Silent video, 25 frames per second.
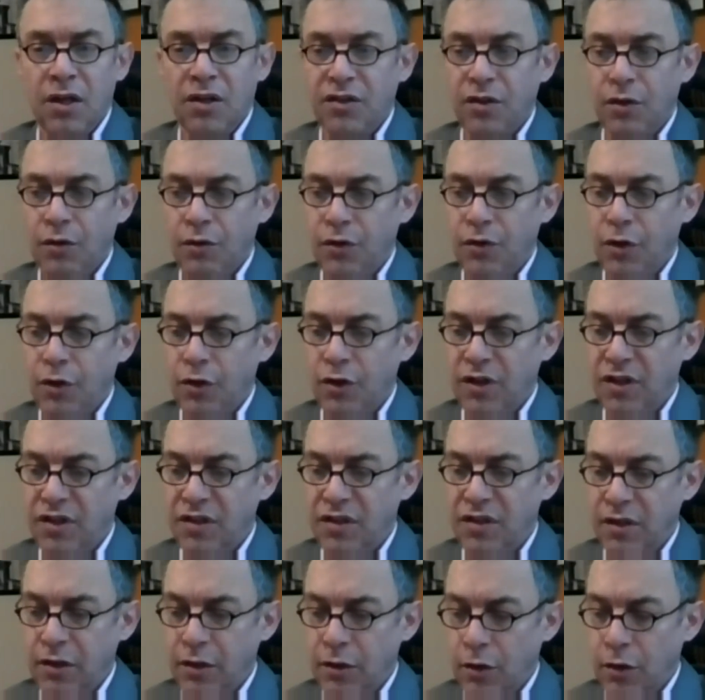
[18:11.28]
So there
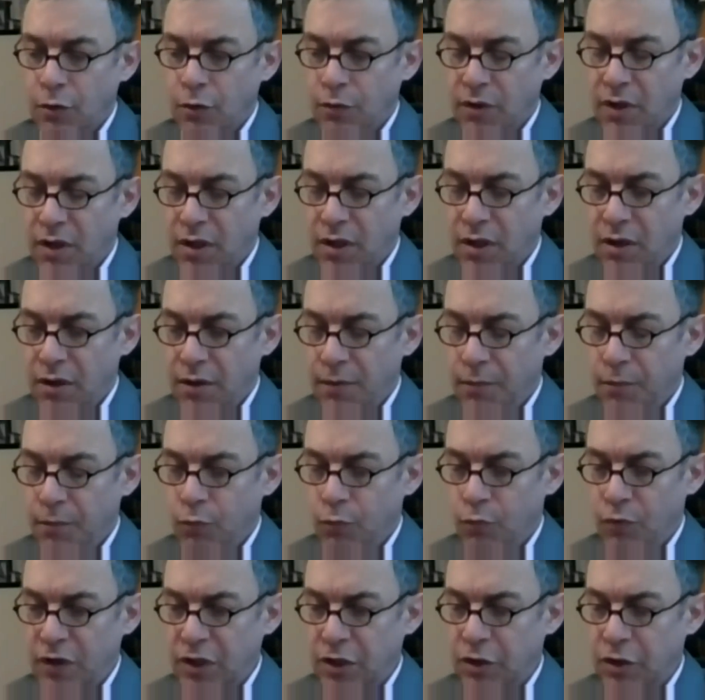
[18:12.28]
is, a
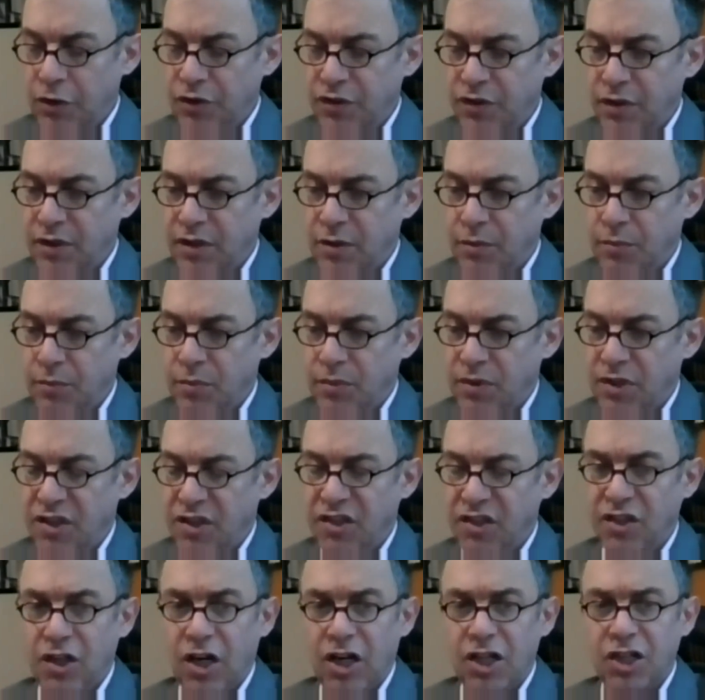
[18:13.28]
real
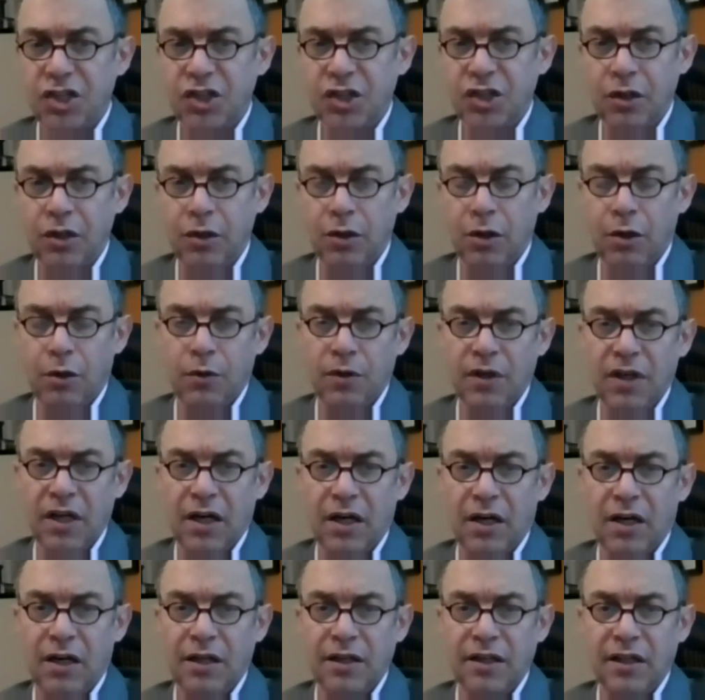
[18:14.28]
discussion going
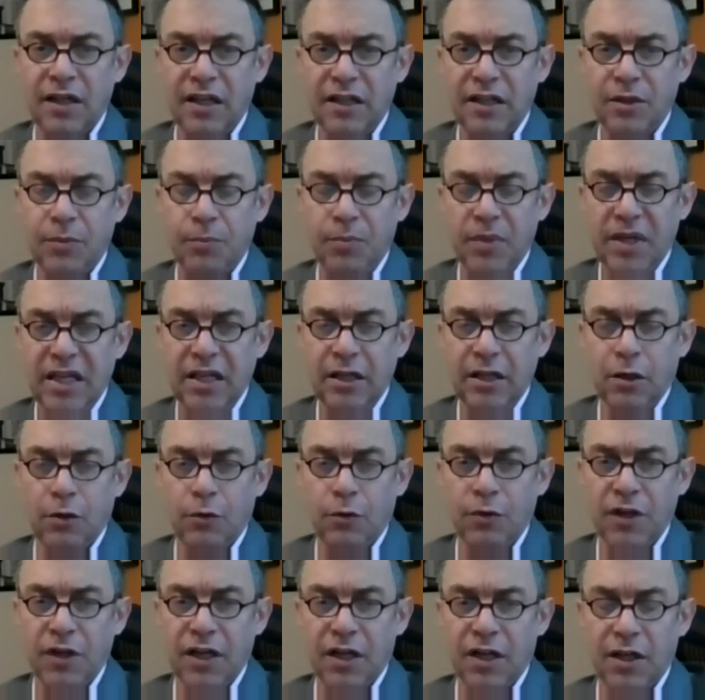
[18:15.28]
on and debate
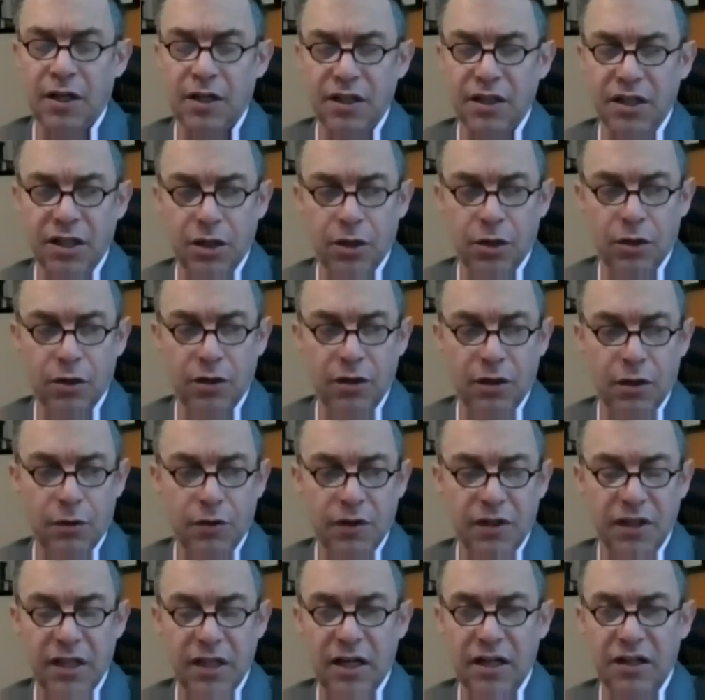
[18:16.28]
going on here, in
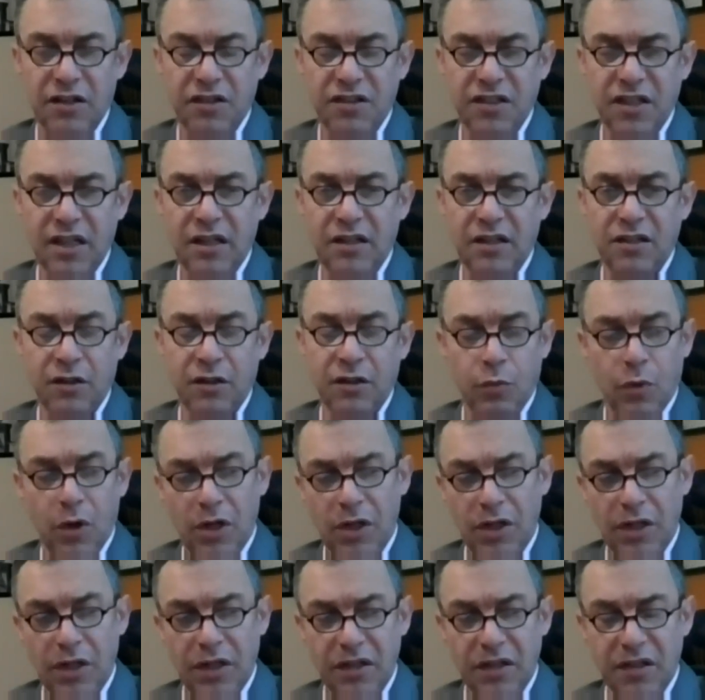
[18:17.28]
the United States as
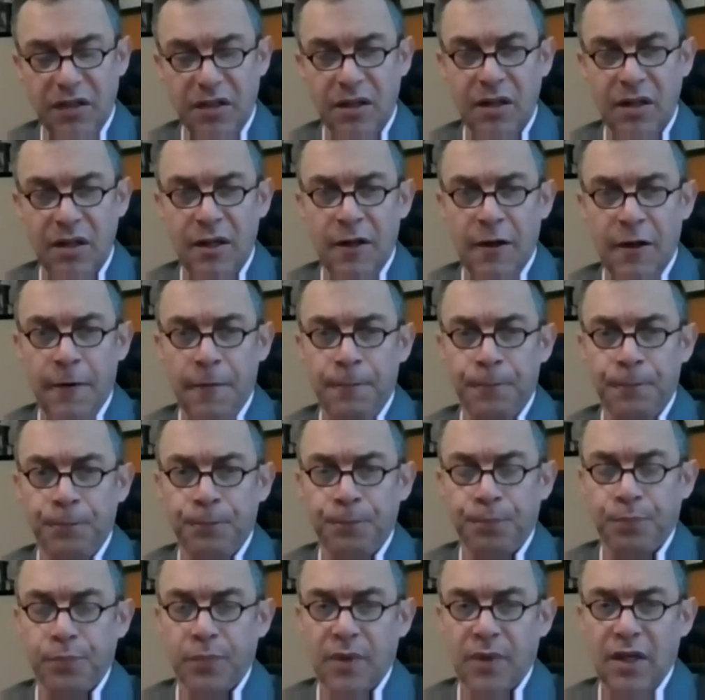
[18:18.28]
well as
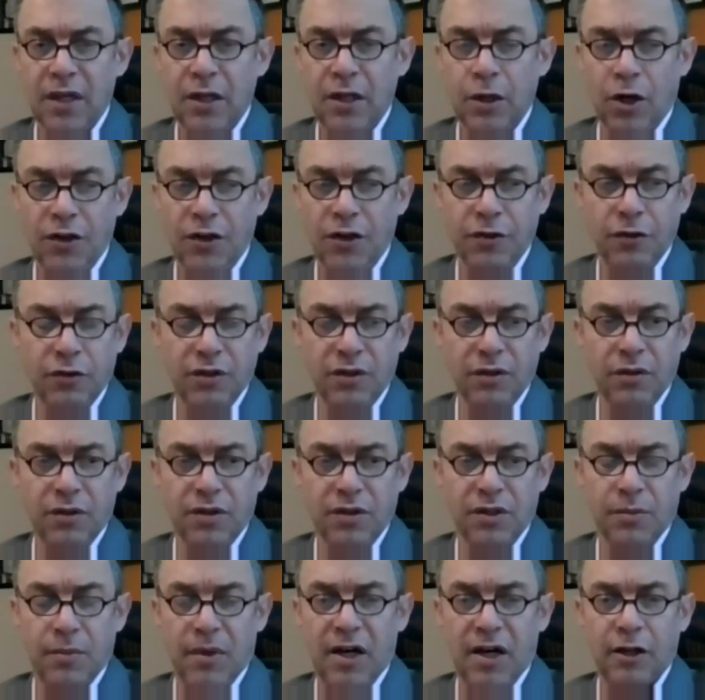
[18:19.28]
in other
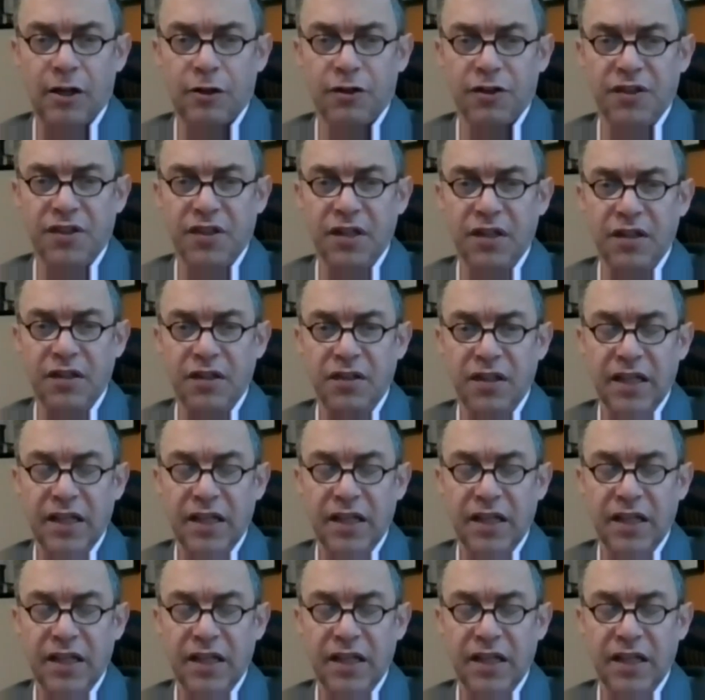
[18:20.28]
democracies.